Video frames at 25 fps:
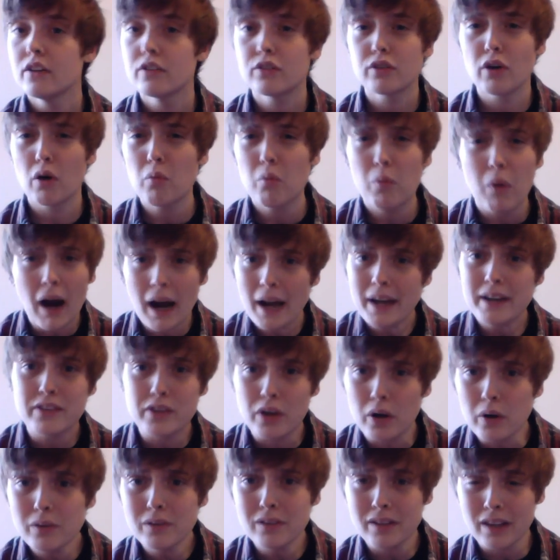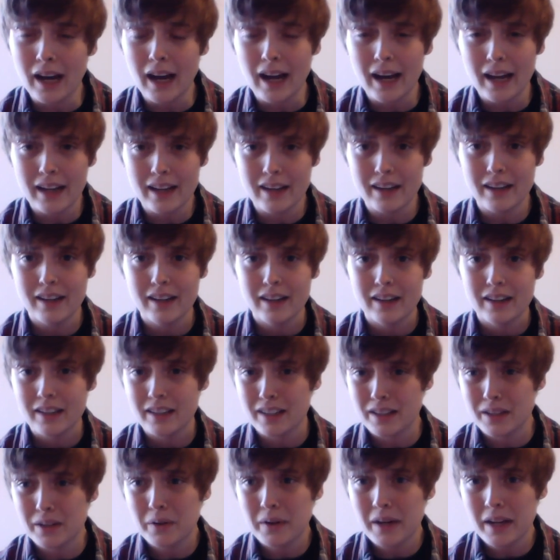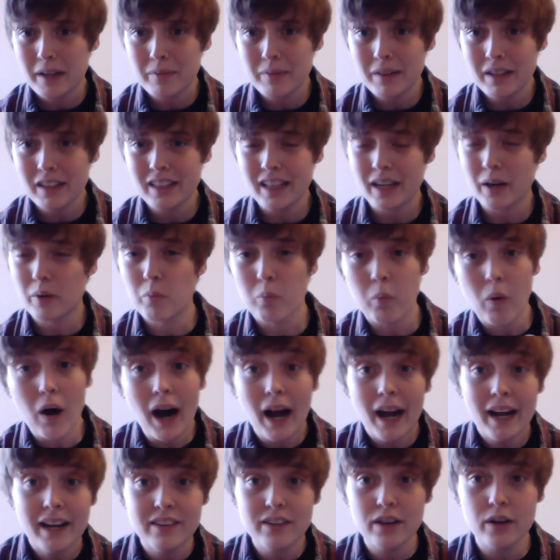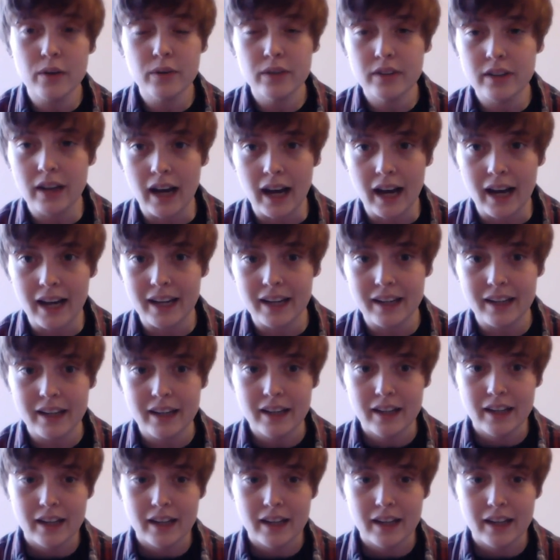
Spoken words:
So why don't I? You know what I mean? Like, why don't I?